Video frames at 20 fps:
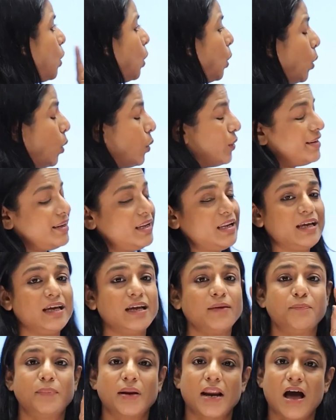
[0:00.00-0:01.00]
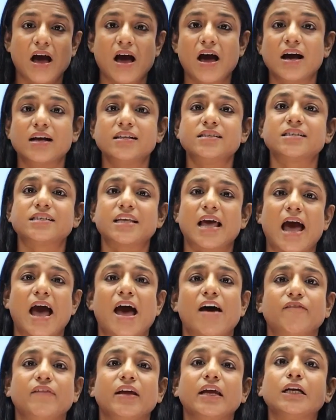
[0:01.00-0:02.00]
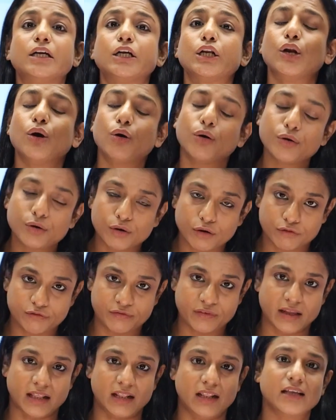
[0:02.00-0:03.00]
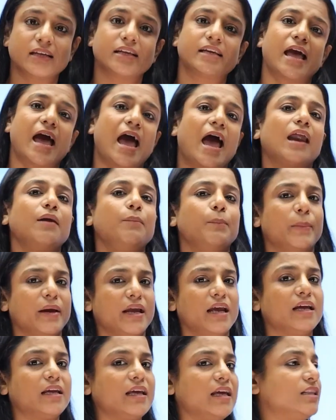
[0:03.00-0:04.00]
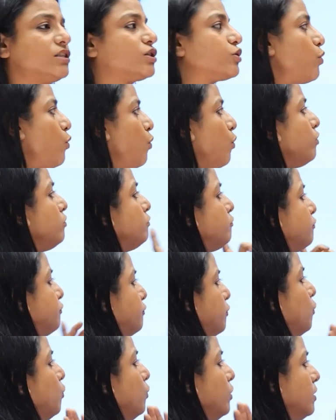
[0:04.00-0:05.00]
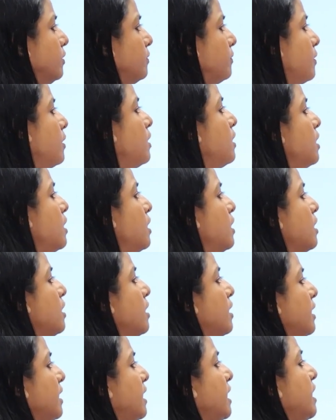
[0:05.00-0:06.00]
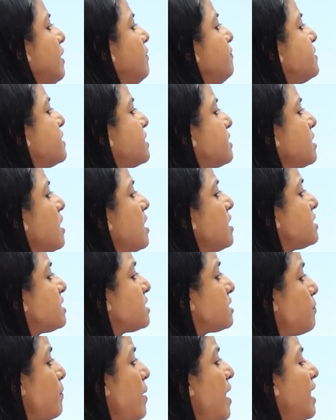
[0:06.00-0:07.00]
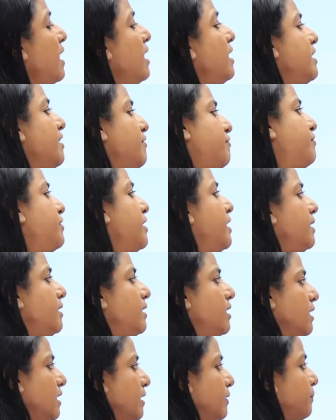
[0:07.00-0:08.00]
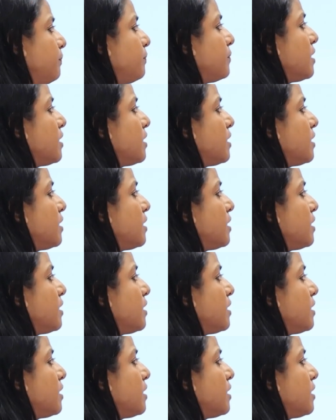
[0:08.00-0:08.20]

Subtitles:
Only plants having chlorophyll can make its own food. Leaves smell differently.